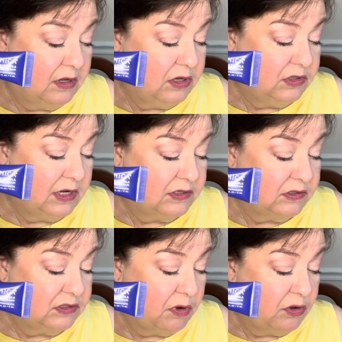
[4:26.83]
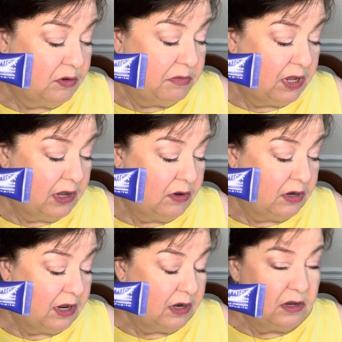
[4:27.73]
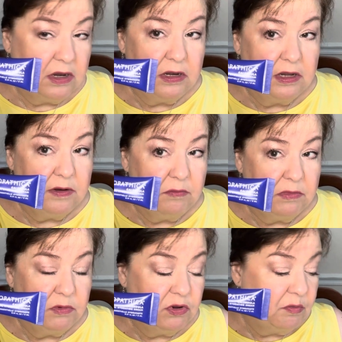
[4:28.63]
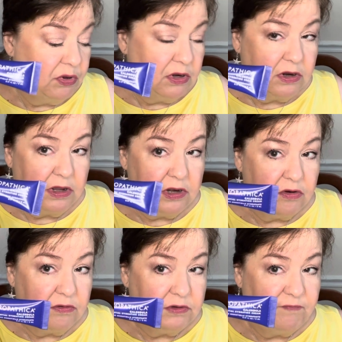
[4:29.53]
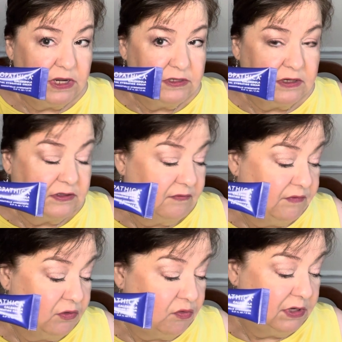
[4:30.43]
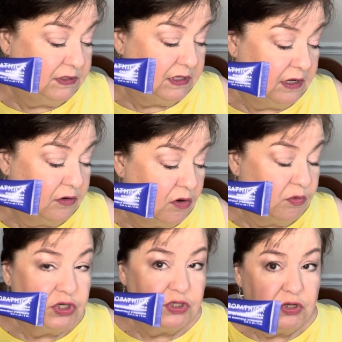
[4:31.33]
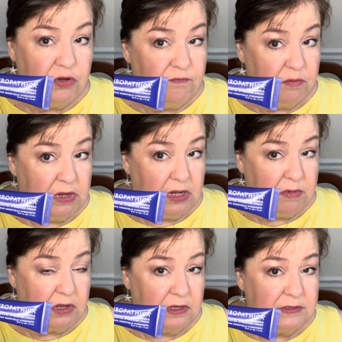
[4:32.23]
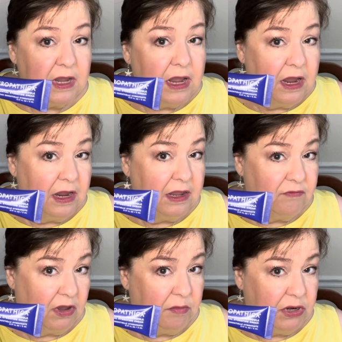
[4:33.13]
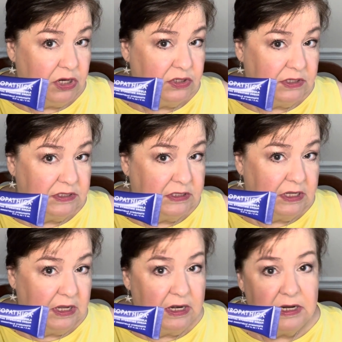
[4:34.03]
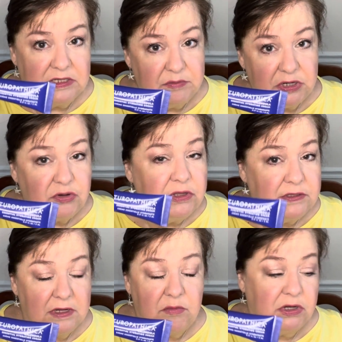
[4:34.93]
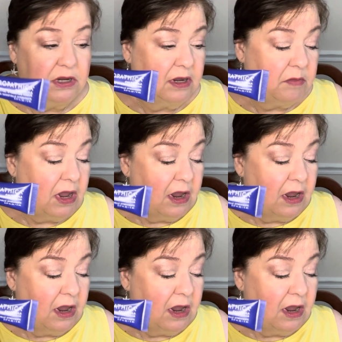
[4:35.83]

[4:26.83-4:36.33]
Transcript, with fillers: it takes a small amount and it, it you can put it on and your face doesn't feel greasy at all, which is good for me because I have combination skin and especially in the summertime,